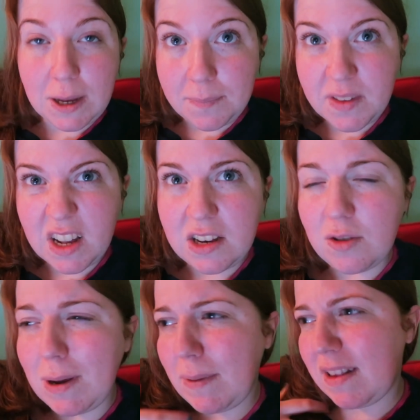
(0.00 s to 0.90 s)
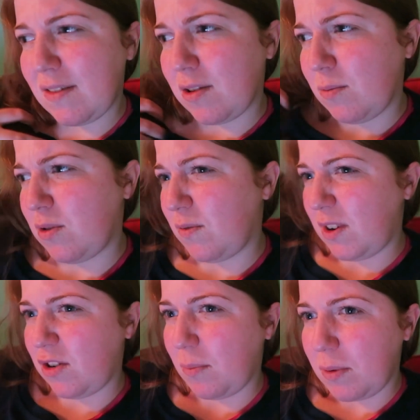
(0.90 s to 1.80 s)
yeah, I need to buy myself some
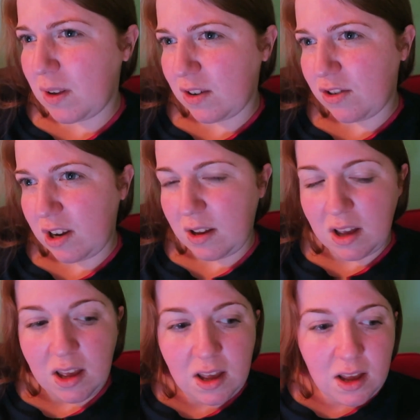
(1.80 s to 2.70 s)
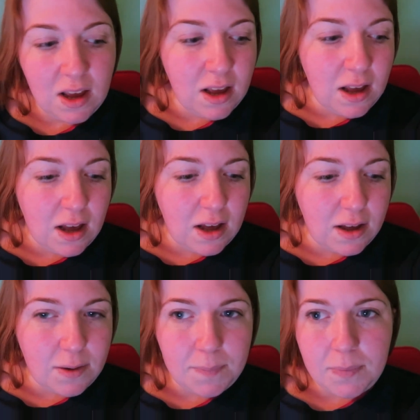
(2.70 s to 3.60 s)
comfy jumpers actually.
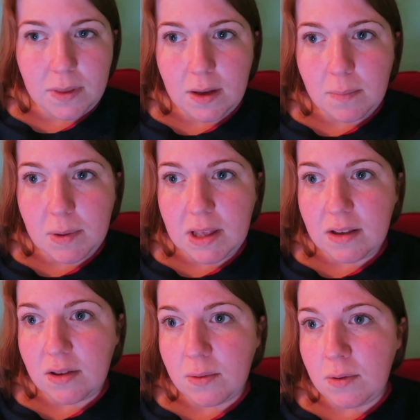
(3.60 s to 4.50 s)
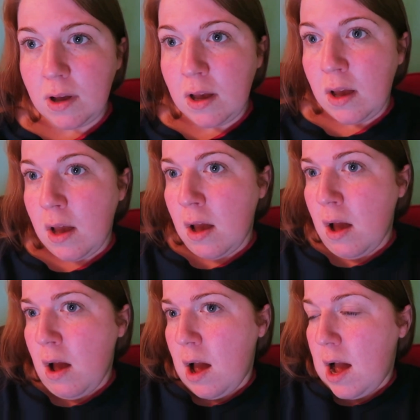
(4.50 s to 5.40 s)
But yeah, so
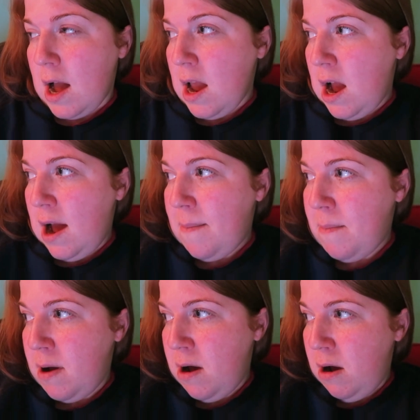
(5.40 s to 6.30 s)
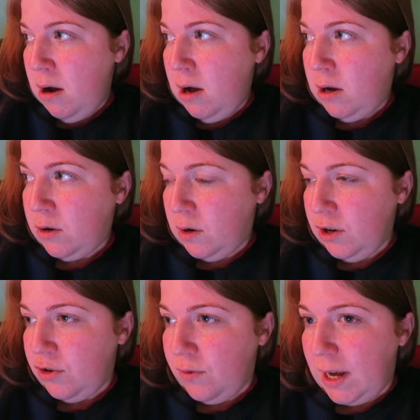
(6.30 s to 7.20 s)
I am
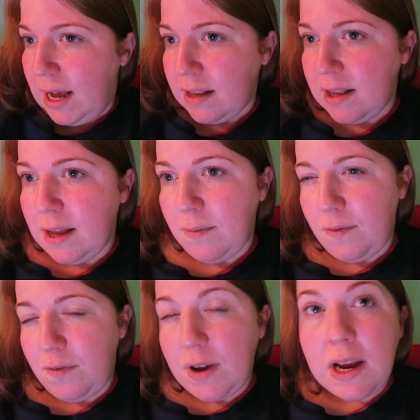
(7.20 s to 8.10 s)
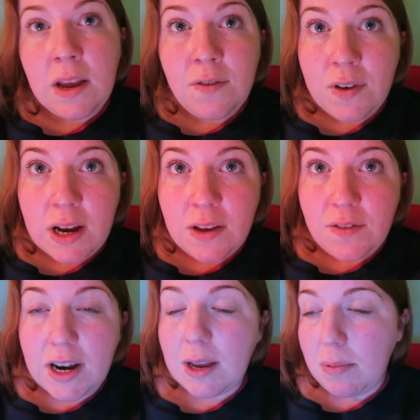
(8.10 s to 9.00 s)
going to relax. I'm very, very,
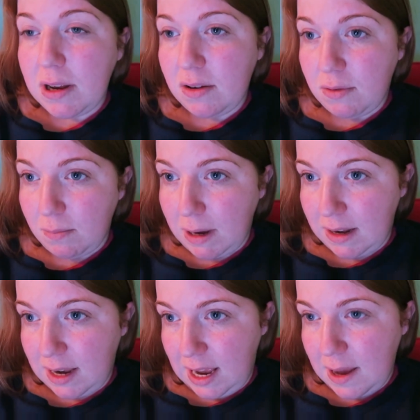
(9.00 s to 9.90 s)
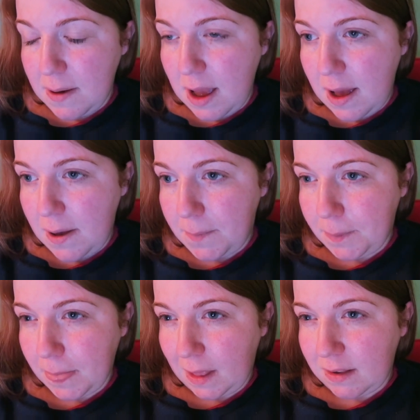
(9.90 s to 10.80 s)
very pleased with my day.
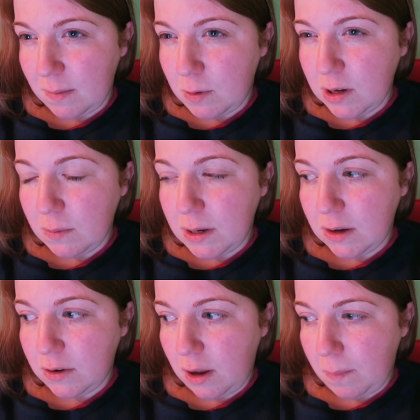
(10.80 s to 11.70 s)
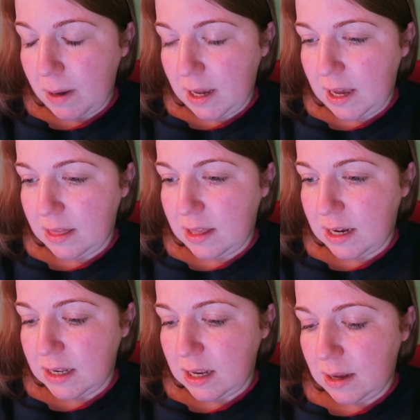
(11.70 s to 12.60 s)
This morning when I got up, I had
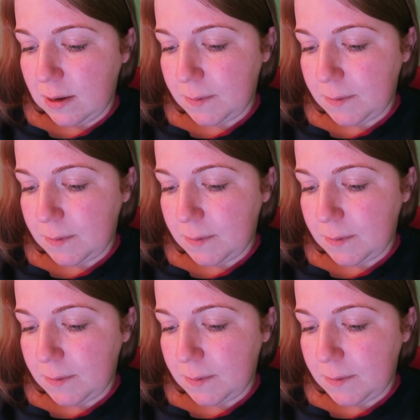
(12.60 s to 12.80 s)
that,